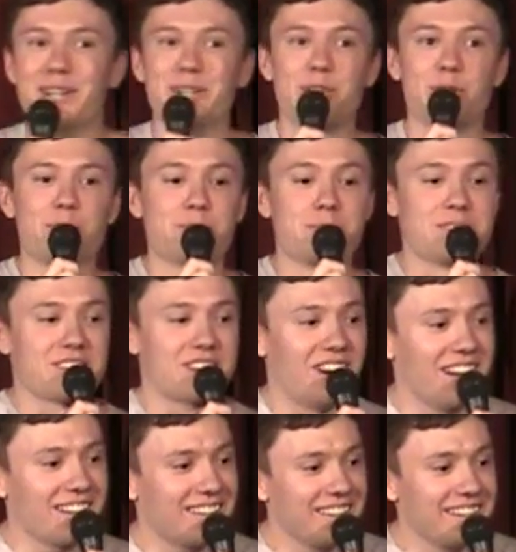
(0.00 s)
"You're from
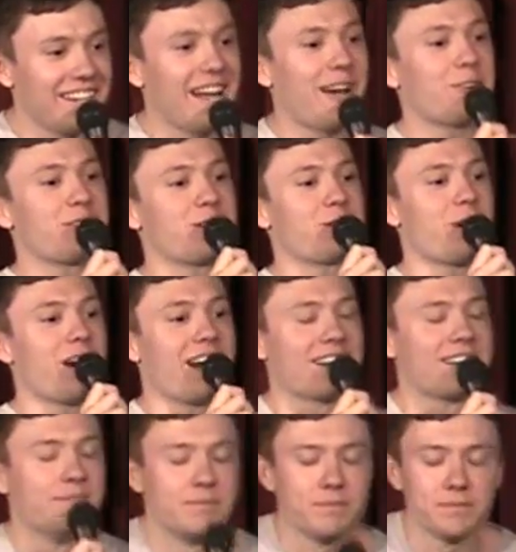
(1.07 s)
Scotland? How's Shrek?"